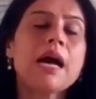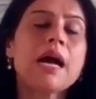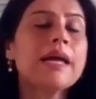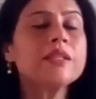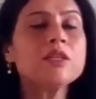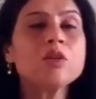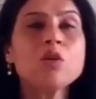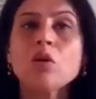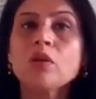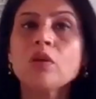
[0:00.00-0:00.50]
I
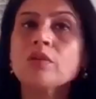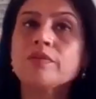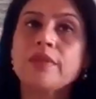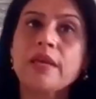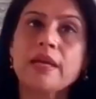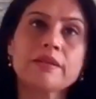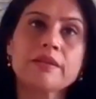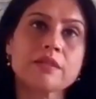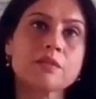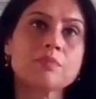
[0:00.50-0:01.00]
think all of
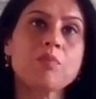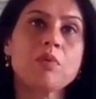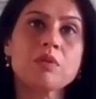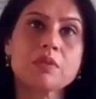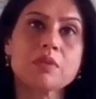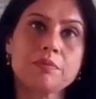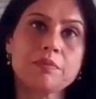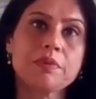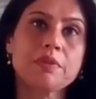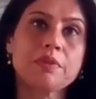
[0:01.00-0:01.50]
that is
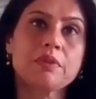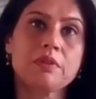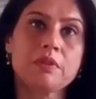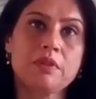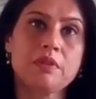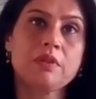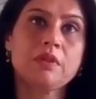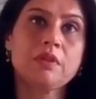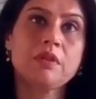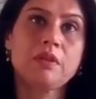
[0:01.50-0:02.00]

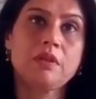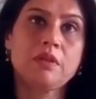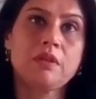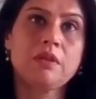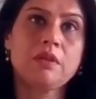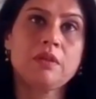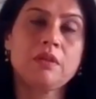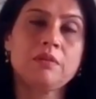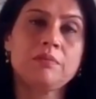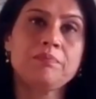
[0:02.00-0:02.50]

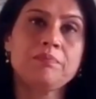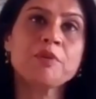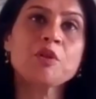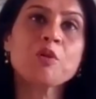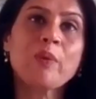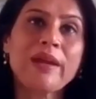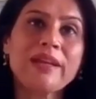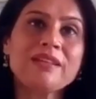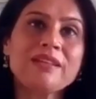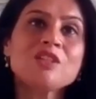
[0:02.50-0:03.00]
possible, uh,
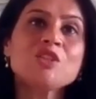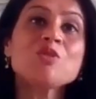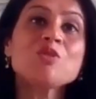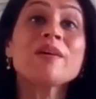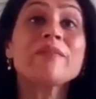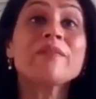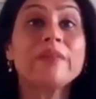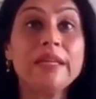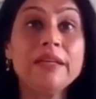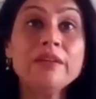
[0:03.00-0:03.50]
provided you
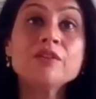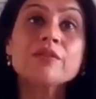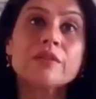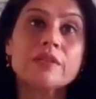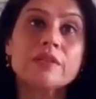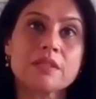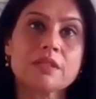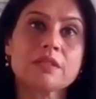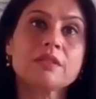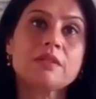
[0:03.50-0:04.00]
have
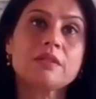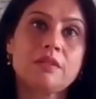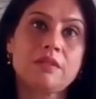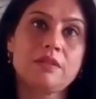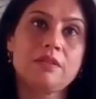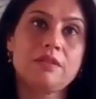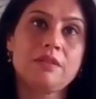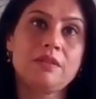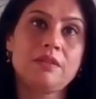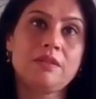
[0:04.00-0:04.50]
interest
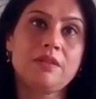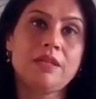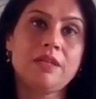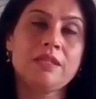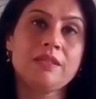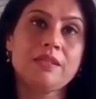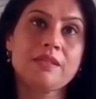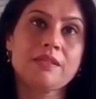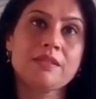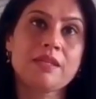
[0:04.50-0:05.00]
uh,
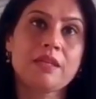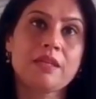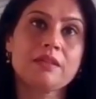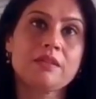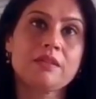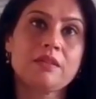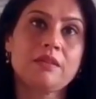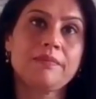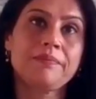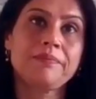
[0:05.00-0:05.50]
in the sector.
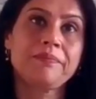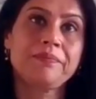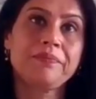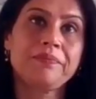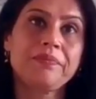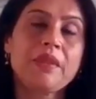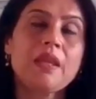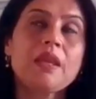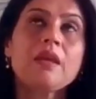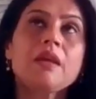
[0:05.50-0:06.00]

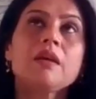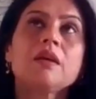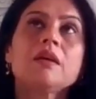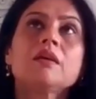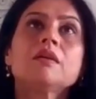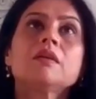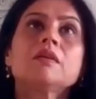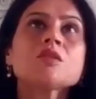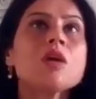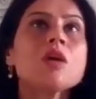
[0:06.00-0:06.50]

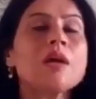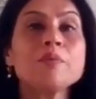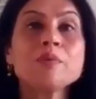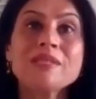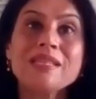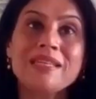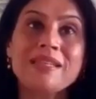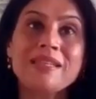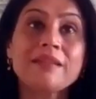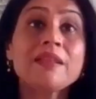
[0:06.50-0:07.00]
Uh, so I
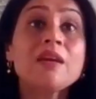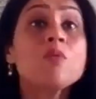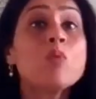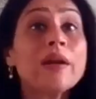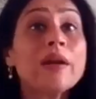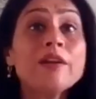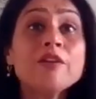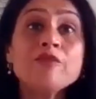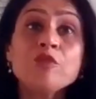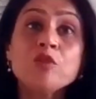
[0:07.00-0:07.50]
would say that there are
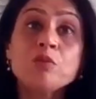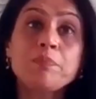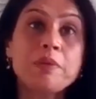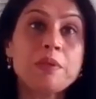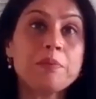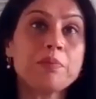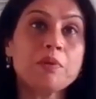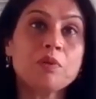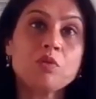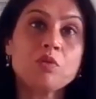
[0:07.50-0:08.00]
wonderful
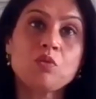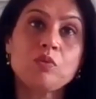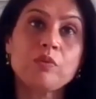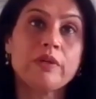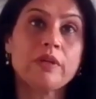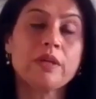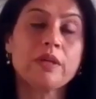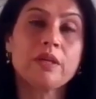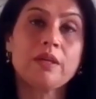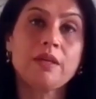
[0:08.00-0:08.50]
people who
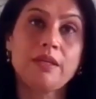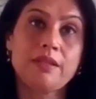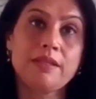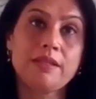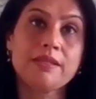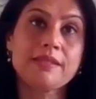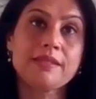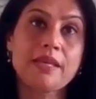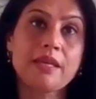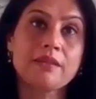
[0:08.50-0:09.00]
work in
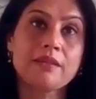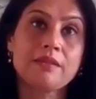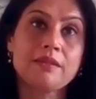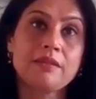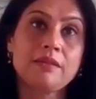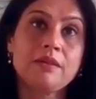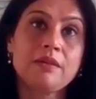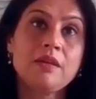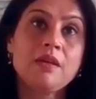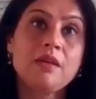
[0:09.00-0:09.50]
the
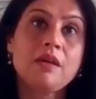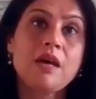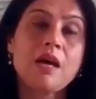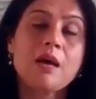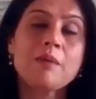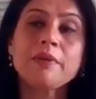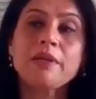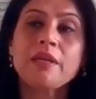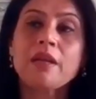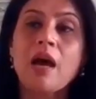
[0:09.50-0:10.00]
sector.
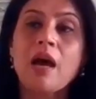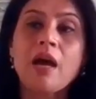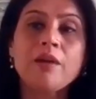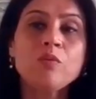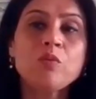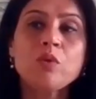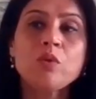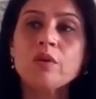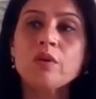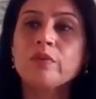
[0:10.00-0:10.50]
I mean, I
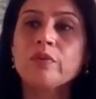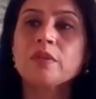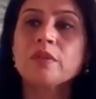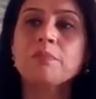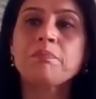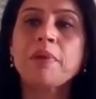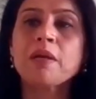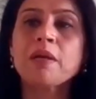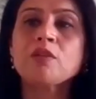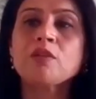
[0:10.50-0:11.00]
work with
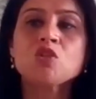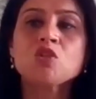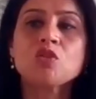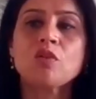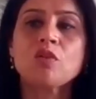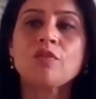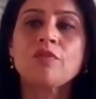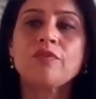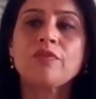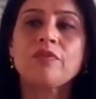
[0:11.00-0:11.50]
a bunch
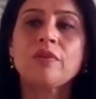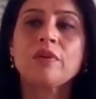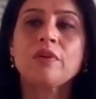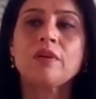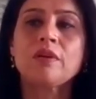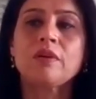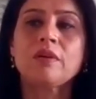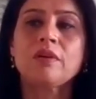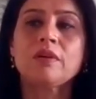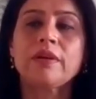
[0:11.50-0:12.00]
of
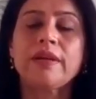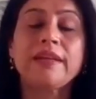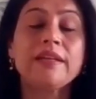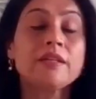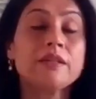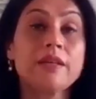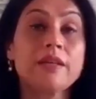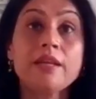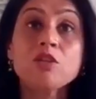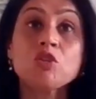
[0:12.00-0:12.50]
uh,
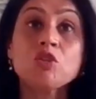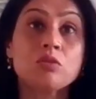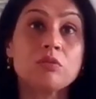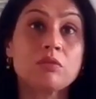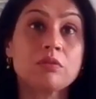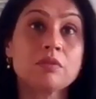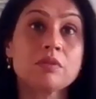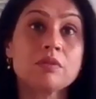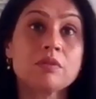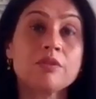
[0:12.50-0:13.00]

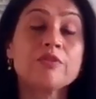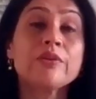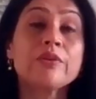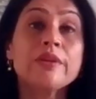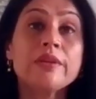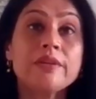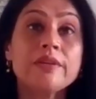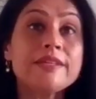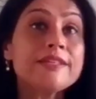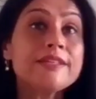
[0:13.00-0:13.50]
intellectuals,
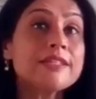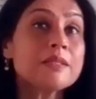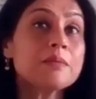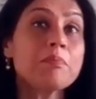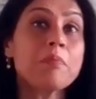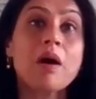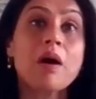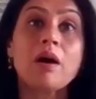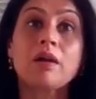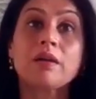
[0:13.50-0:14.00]
really
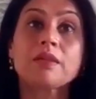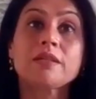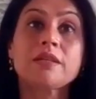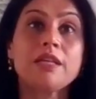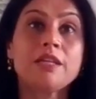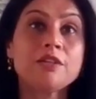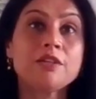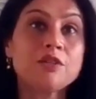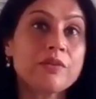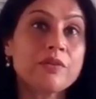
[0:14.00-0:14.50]
smart,
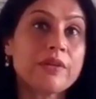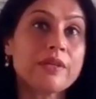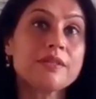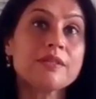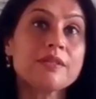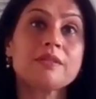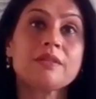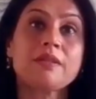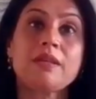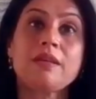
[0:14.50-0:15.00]

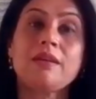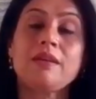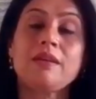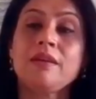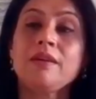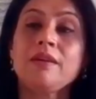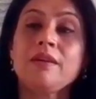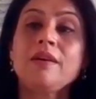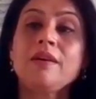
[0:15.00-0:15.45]
interesting,